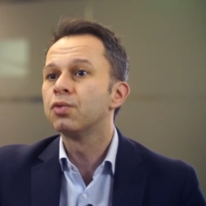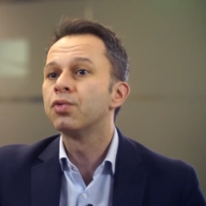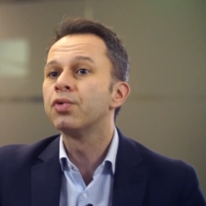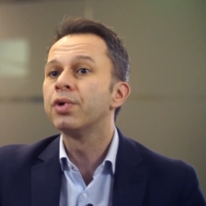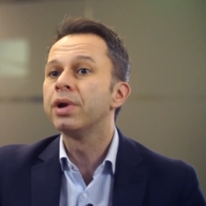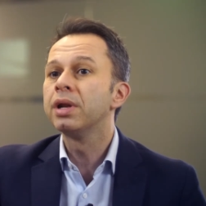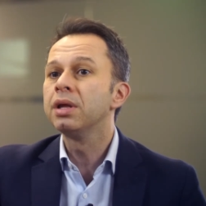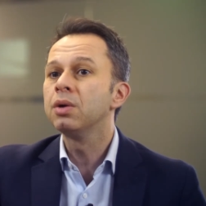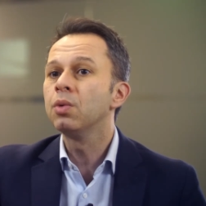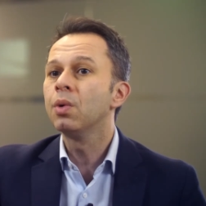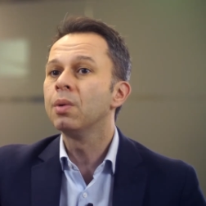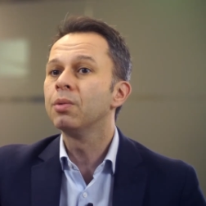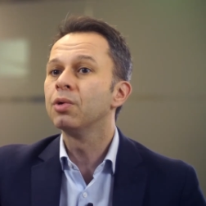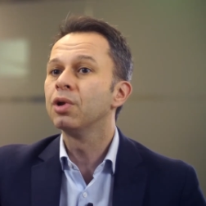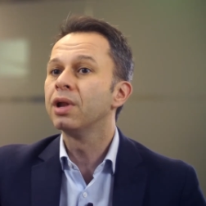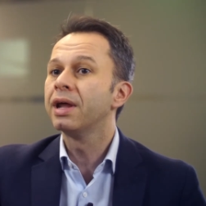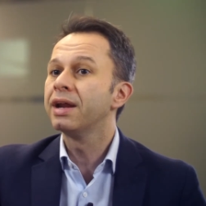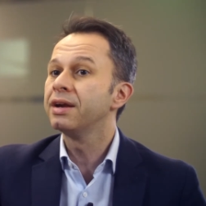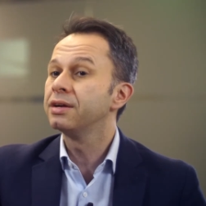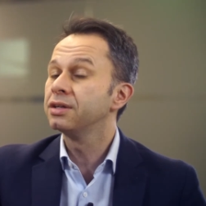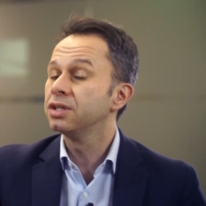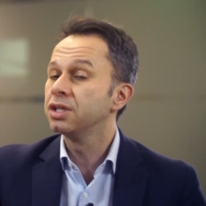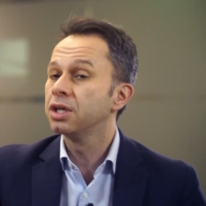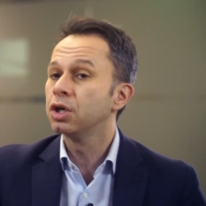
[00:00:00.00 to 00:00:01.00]
renewable
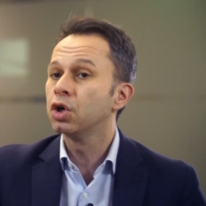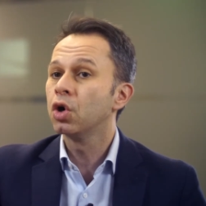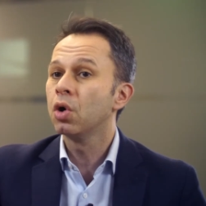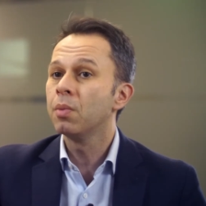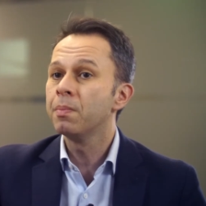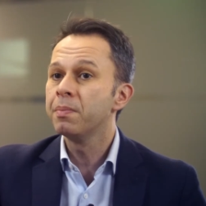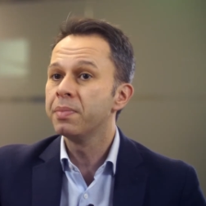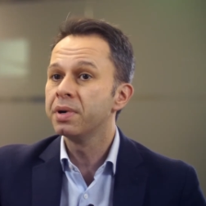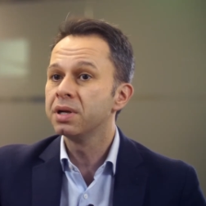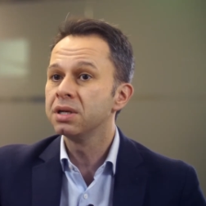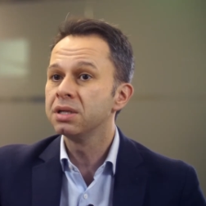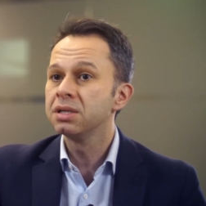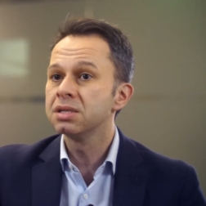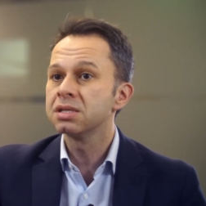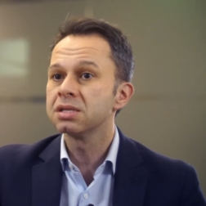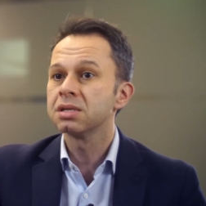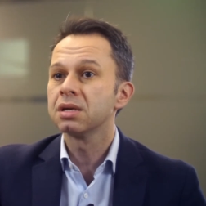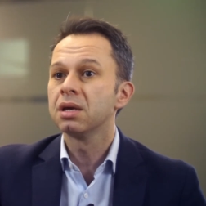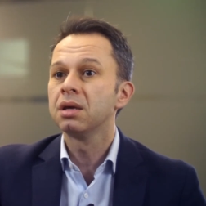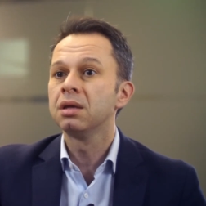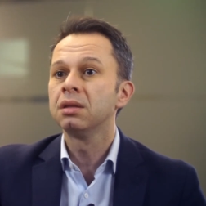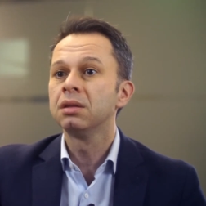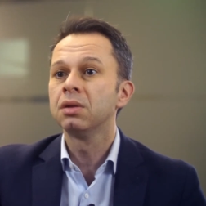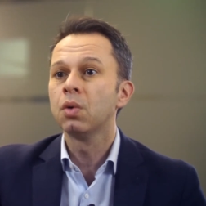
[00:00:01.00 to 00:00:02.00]
energy companies
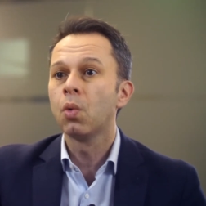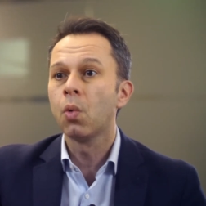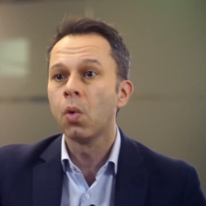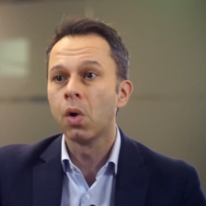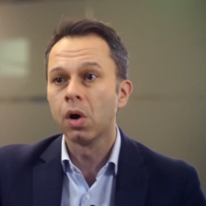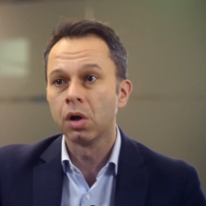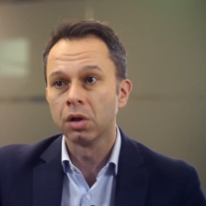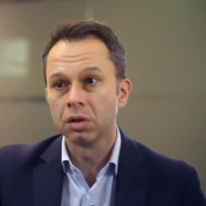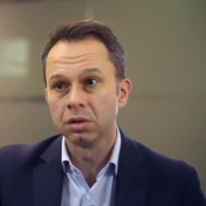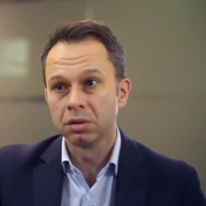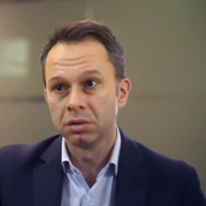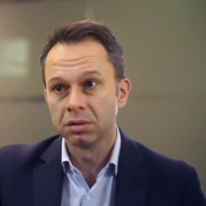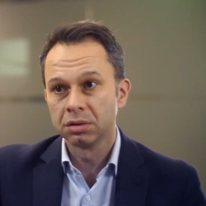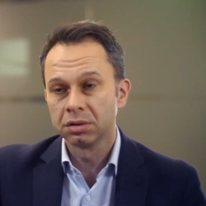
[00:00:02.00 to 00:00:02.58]
in the world.